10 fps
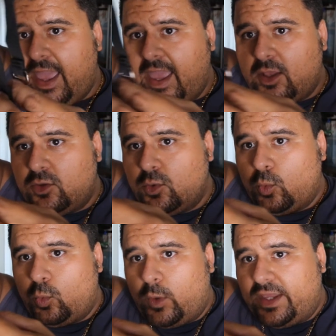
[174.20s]
and
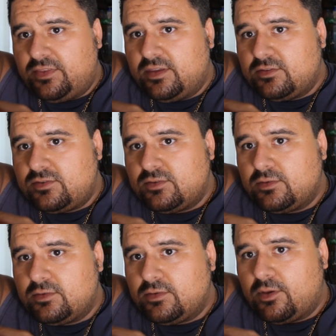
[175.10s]
weigh
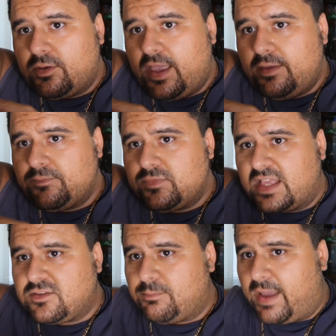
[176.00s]
this, okay?
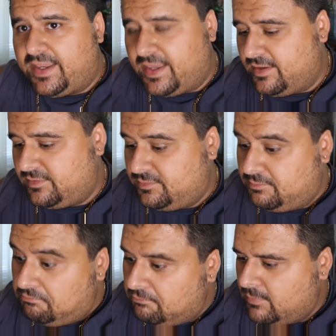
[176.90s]
That's my guess.
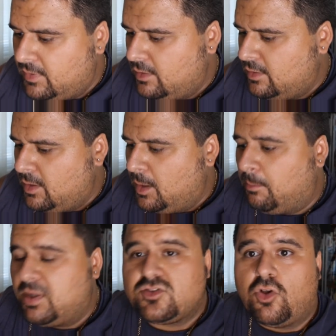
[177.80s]

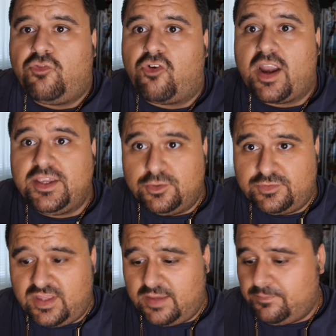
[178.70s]
But so far I
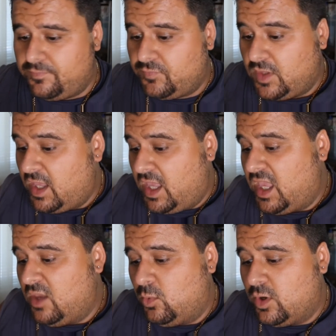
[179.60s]
used it.
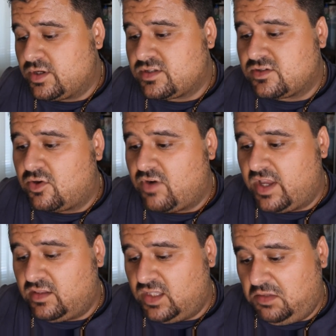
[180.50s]
It works
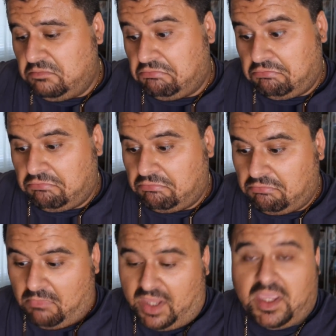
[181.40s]
correctly.
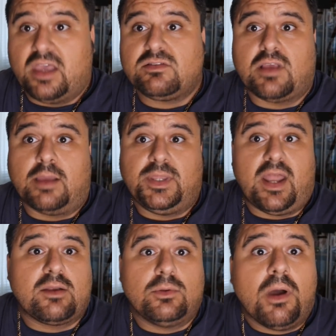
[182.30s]
I guess. I
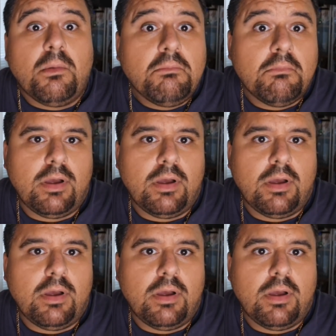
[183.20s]
mean, I don't know,